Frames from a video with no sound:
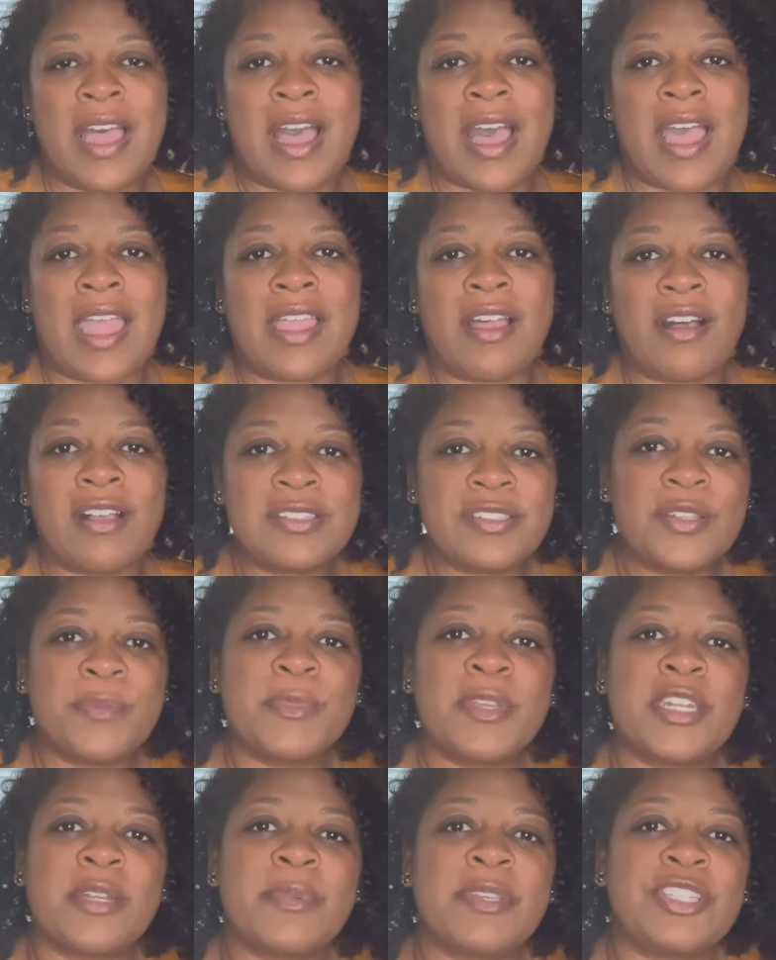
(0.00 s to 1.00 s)
I also am
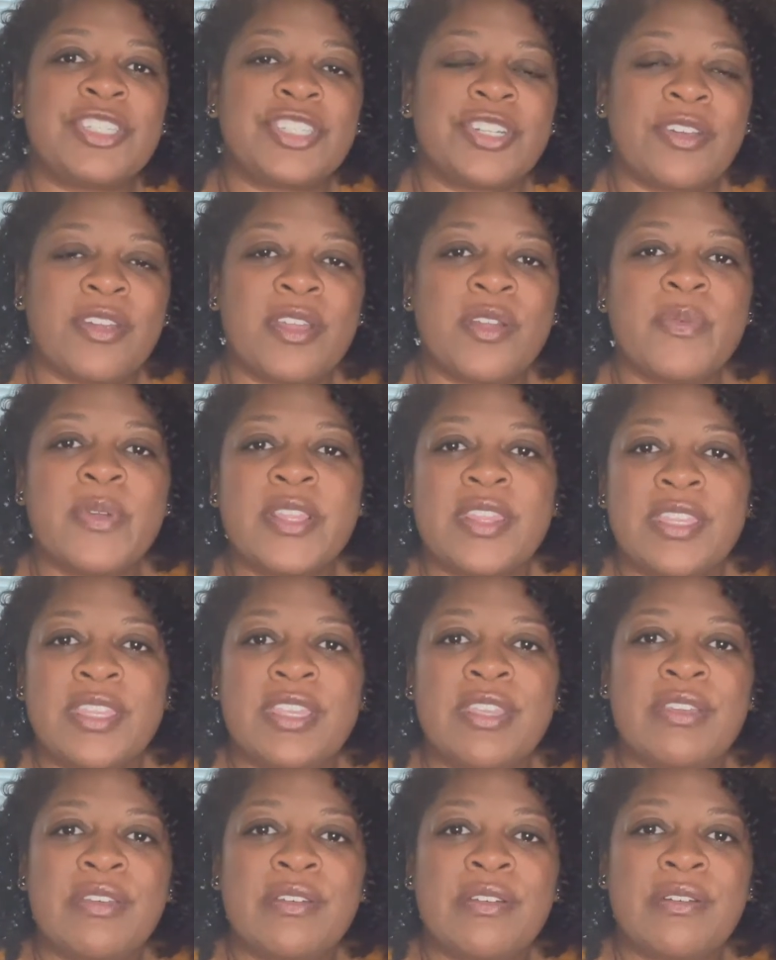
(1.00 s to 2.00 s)
going to be sharing with
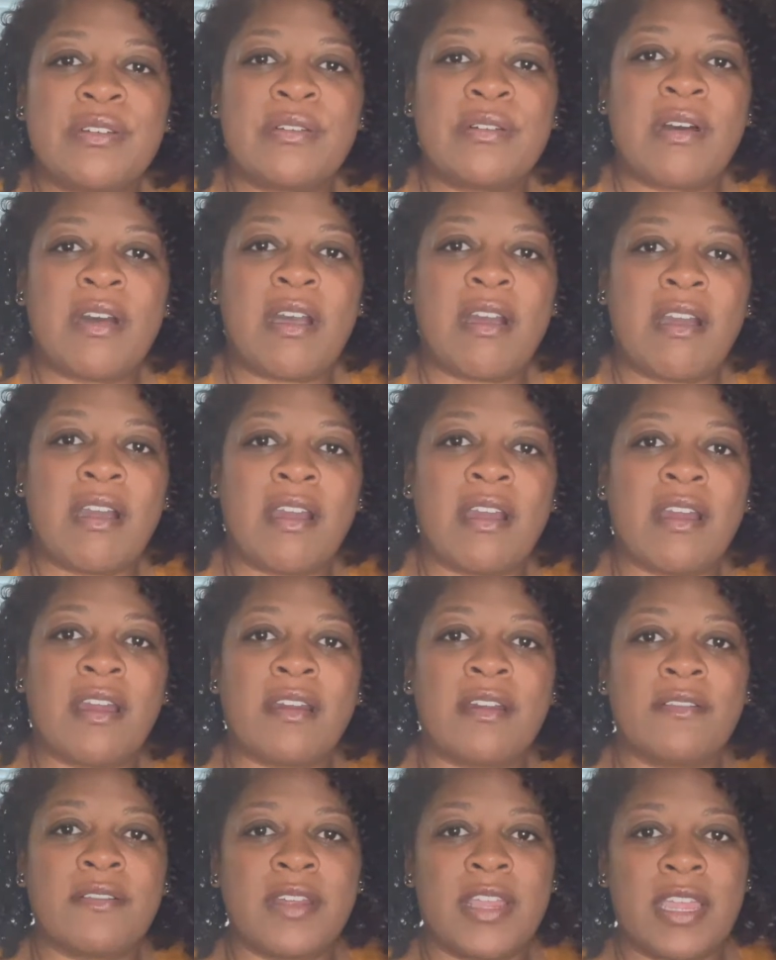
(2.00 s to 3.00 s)
you
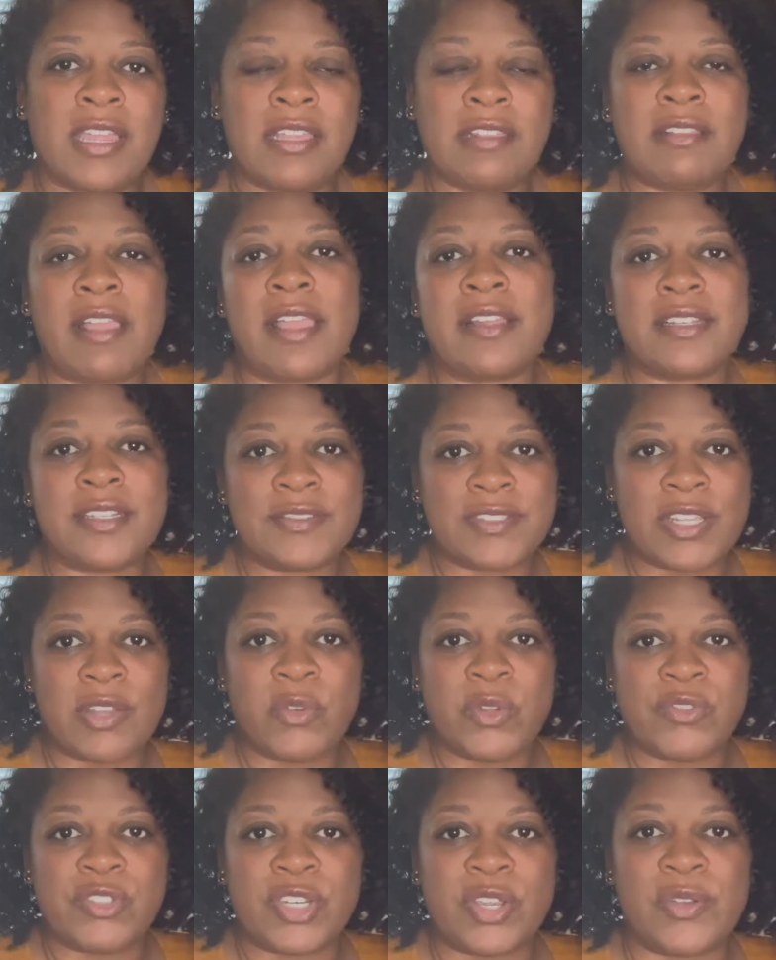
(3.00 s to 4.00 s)
our electives that
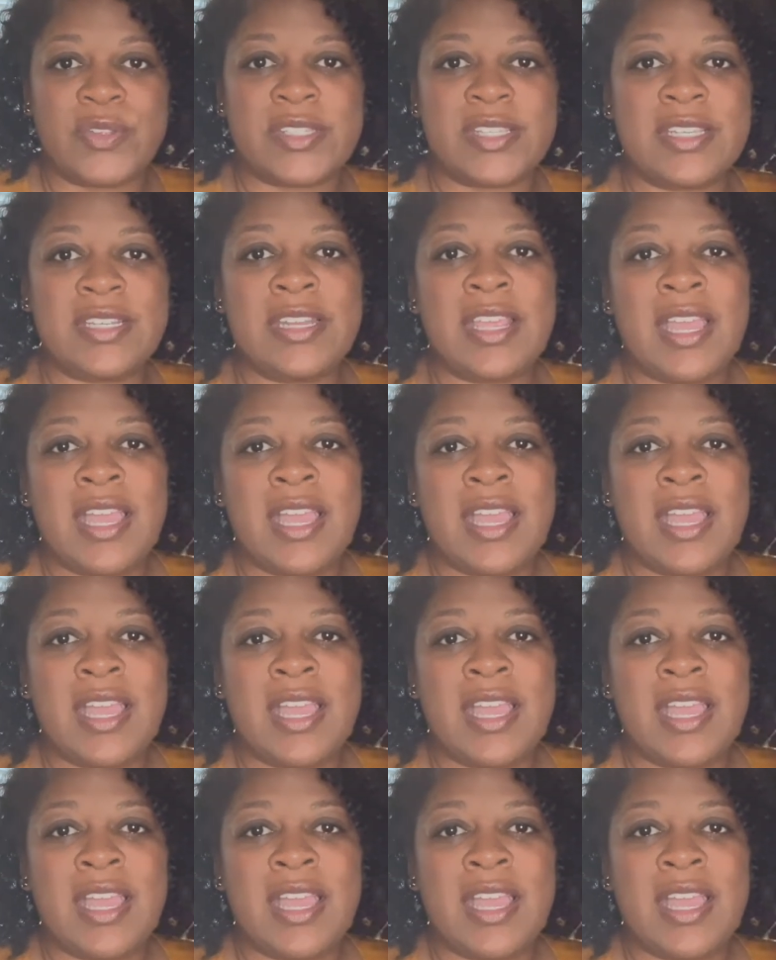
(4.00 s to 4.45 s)
we've chosen.